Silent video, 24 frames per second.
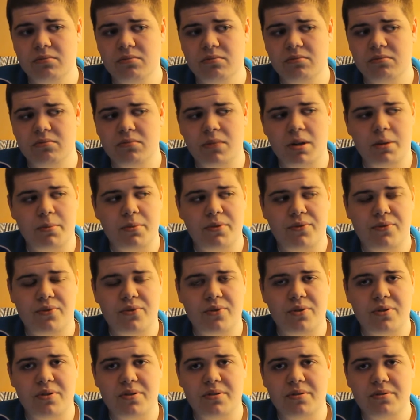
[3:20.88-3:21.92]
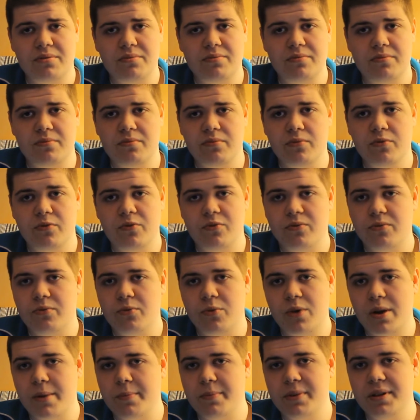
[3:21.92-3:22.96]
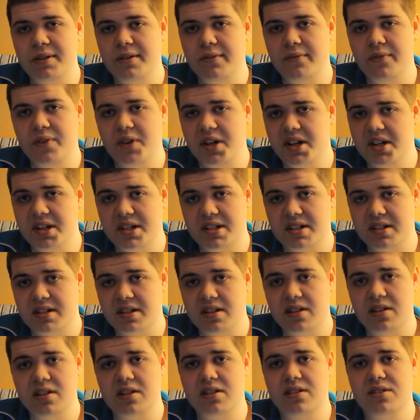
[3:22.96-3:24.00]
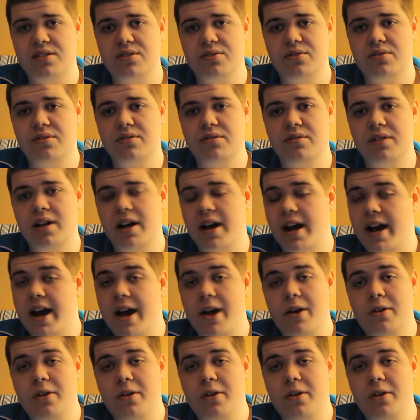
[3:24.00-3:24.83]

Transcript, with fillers: maybe for web and devices or